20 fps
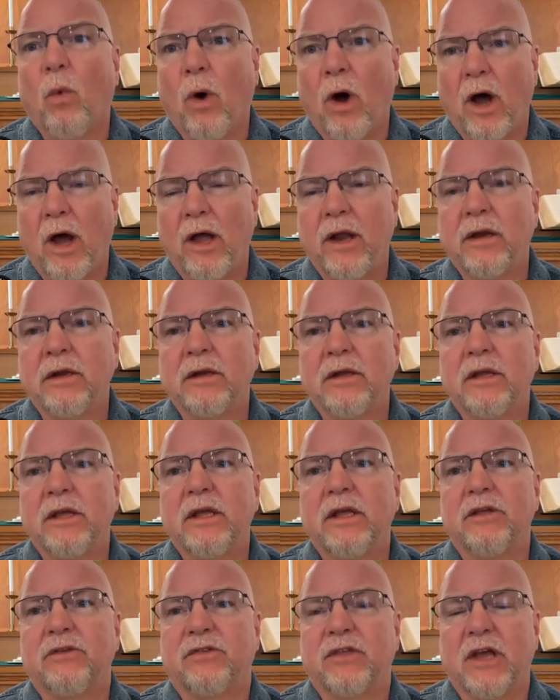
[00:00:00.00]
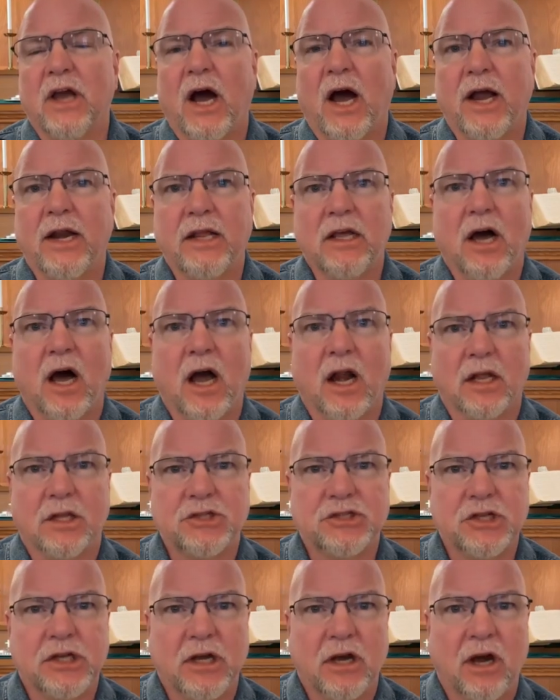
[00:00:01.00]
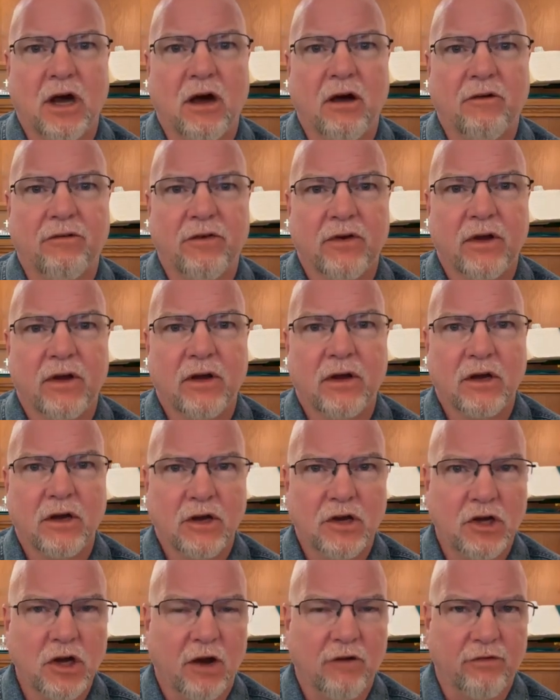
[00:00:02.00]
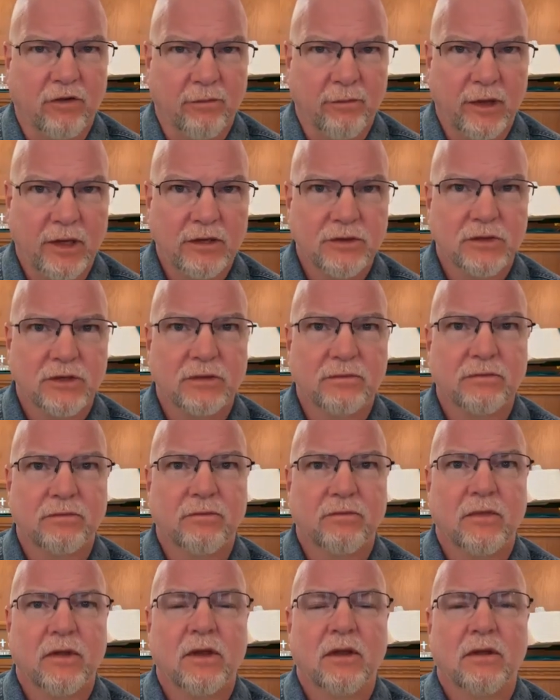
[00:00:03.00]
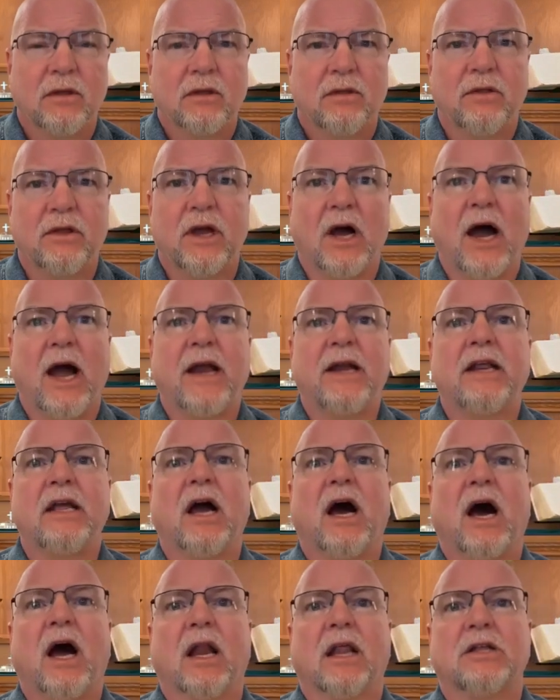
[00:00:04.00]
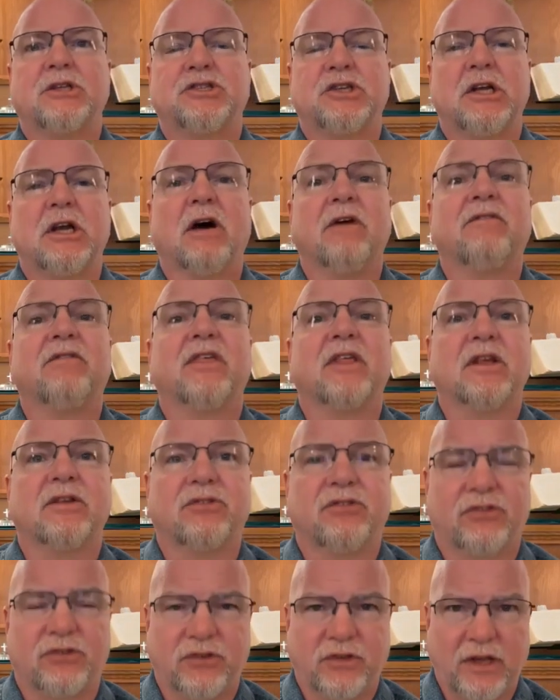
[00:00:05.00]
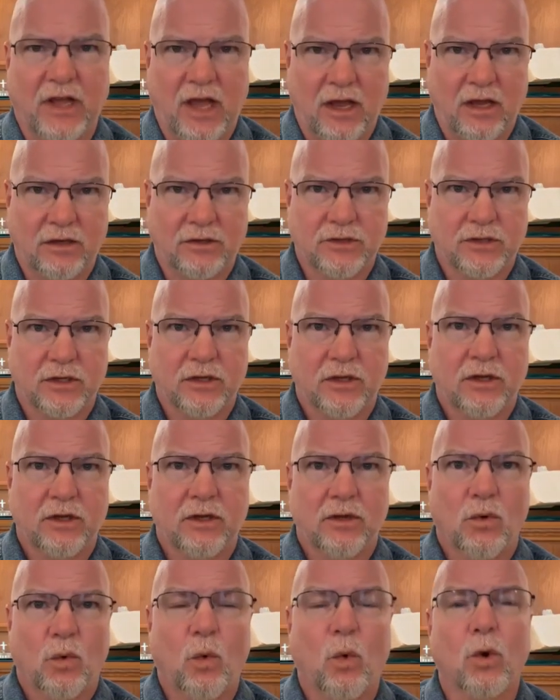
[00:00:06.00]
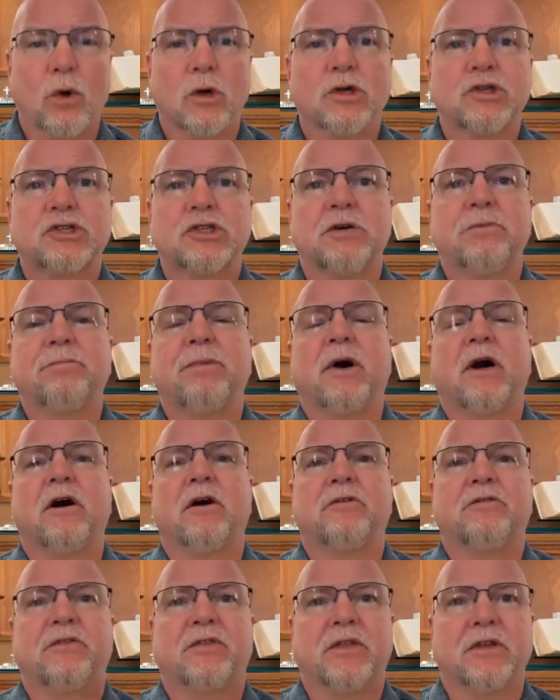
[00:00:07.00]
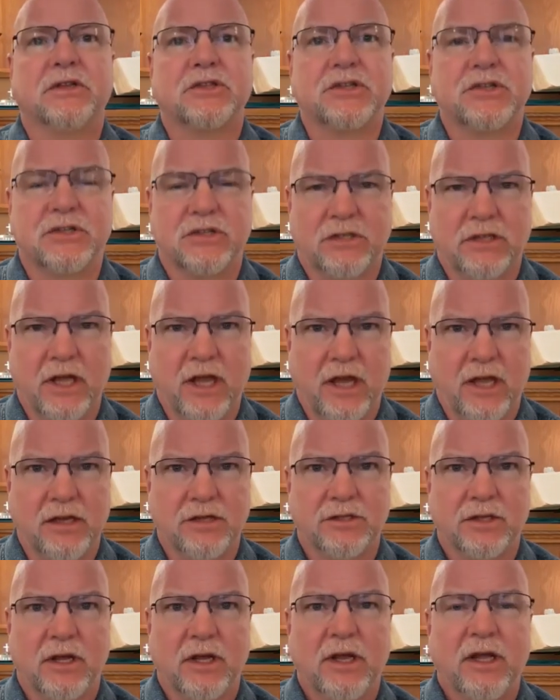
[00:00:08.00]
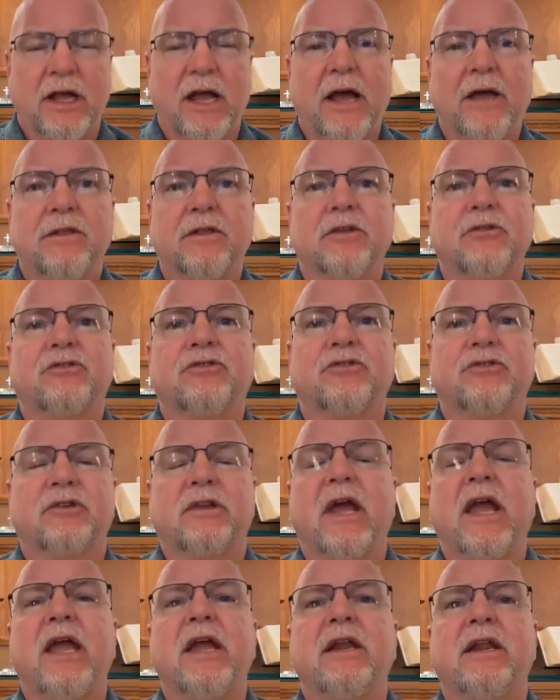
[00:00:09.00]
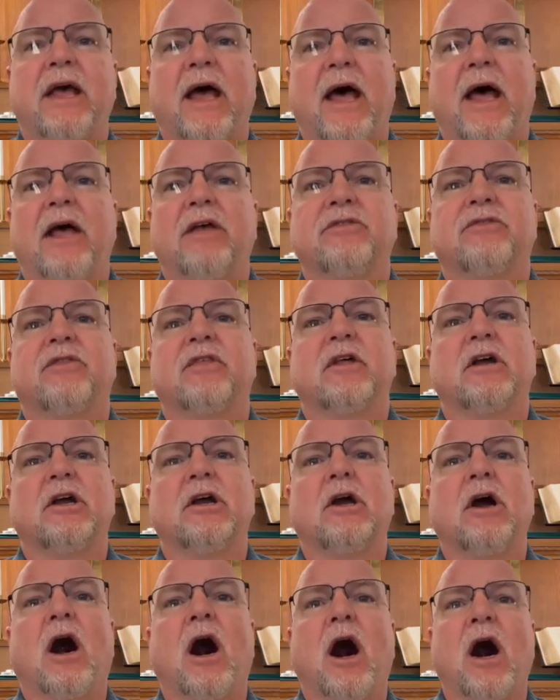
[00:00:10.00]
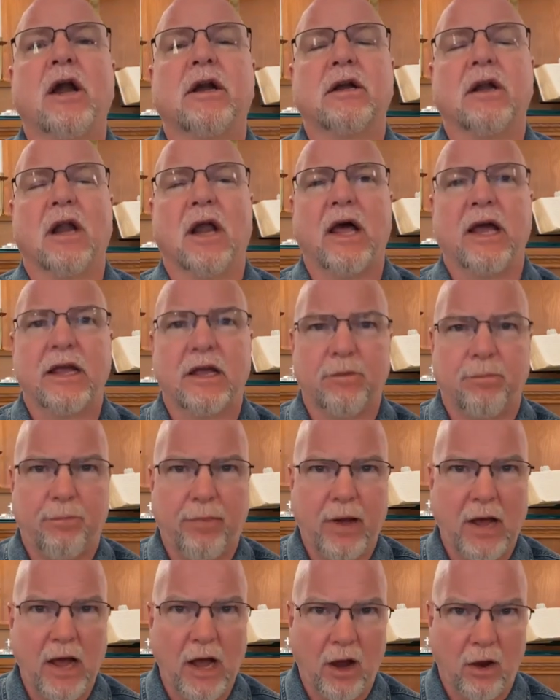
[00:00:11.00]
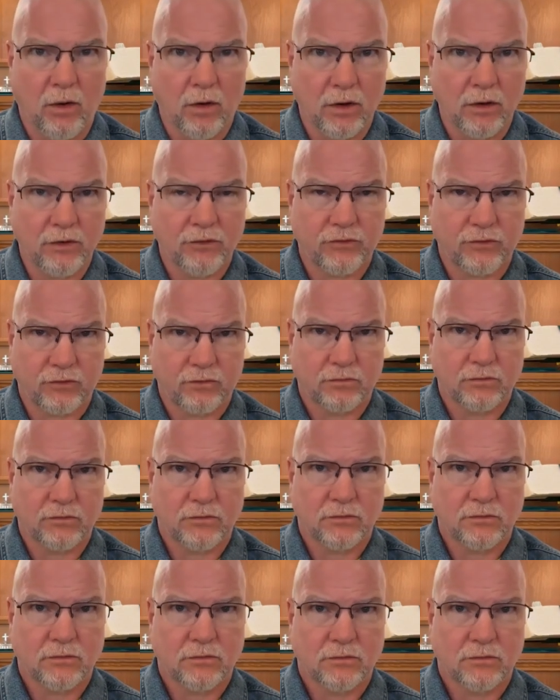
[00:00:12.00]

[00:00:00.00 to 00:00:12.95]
one is the ideology of government, the ideology of the state worship of the state, and the state has the godlike powers.